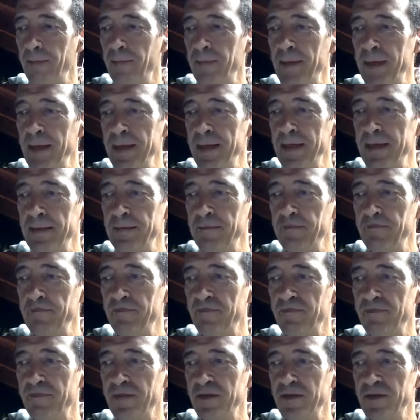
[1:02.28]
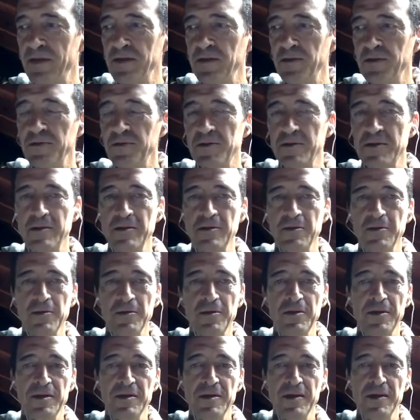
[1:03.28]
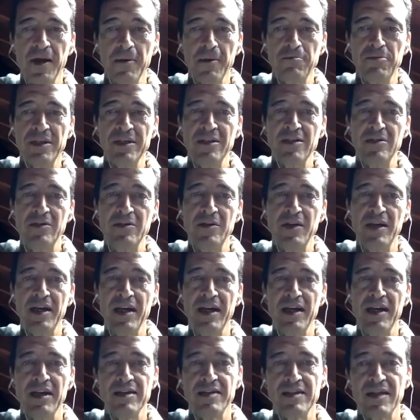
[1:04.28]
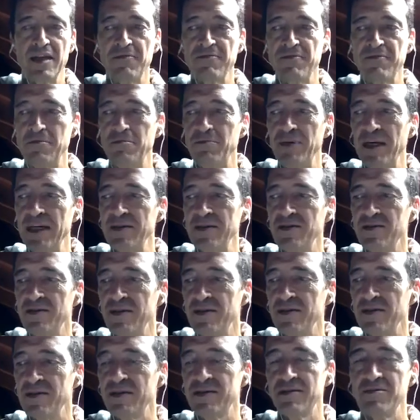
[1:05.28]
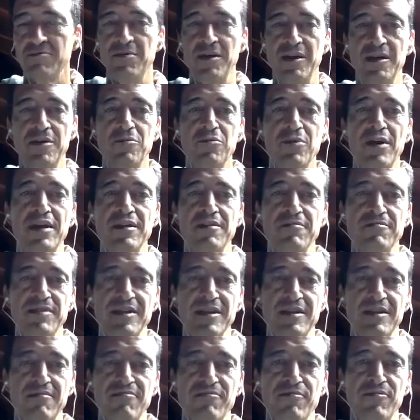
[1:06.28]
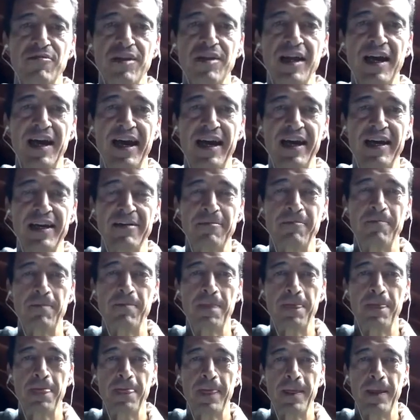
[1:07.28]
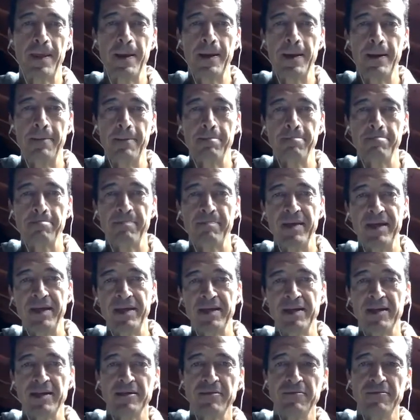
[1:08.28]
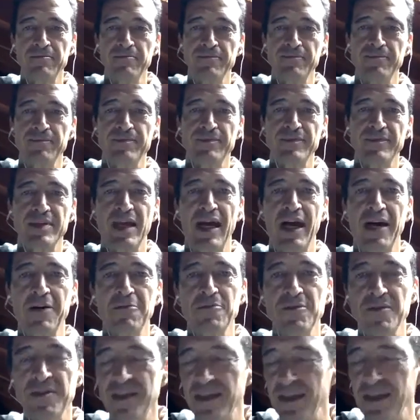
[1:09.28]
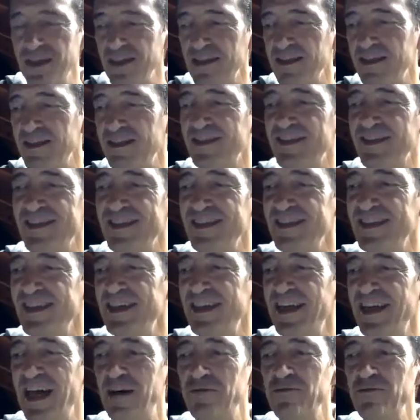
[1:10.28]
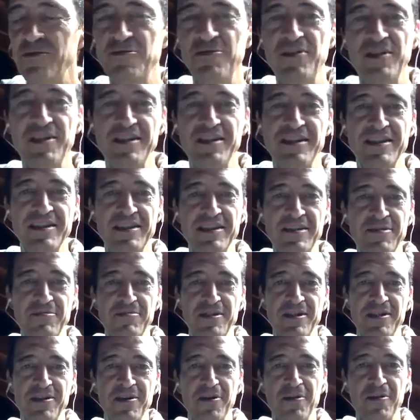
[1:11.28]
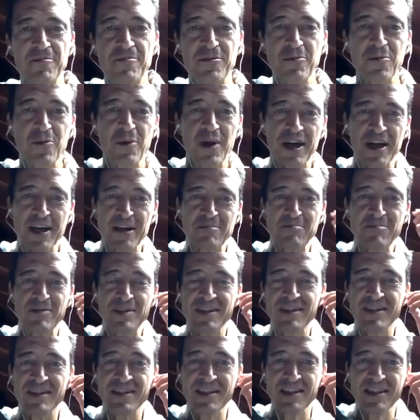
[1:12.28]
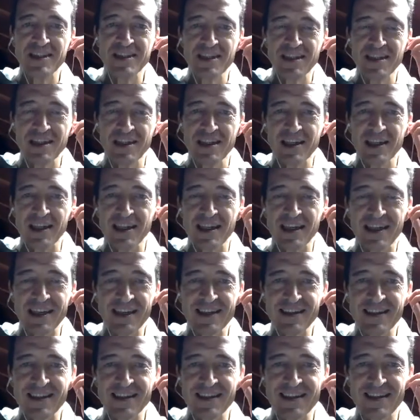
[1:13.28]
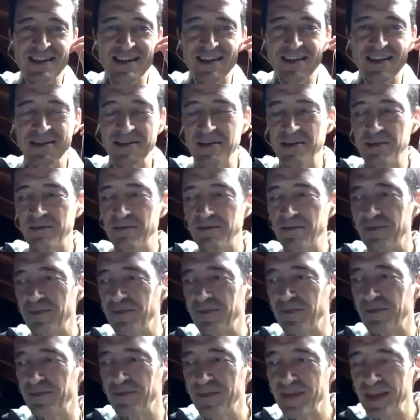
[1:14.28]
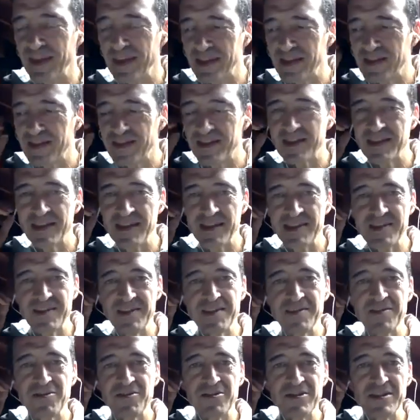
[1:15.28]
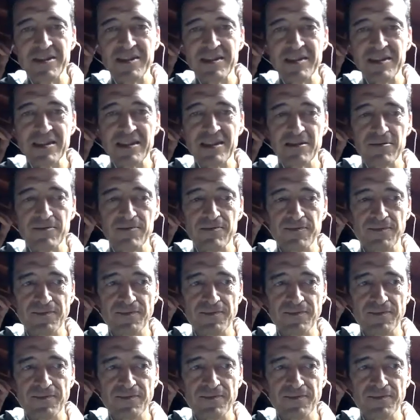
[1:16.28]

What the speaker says: And so the topic today, self-compassion, is very relevant for that. And I was saying, I was feeling a little bit overwhelmed, and it's interesting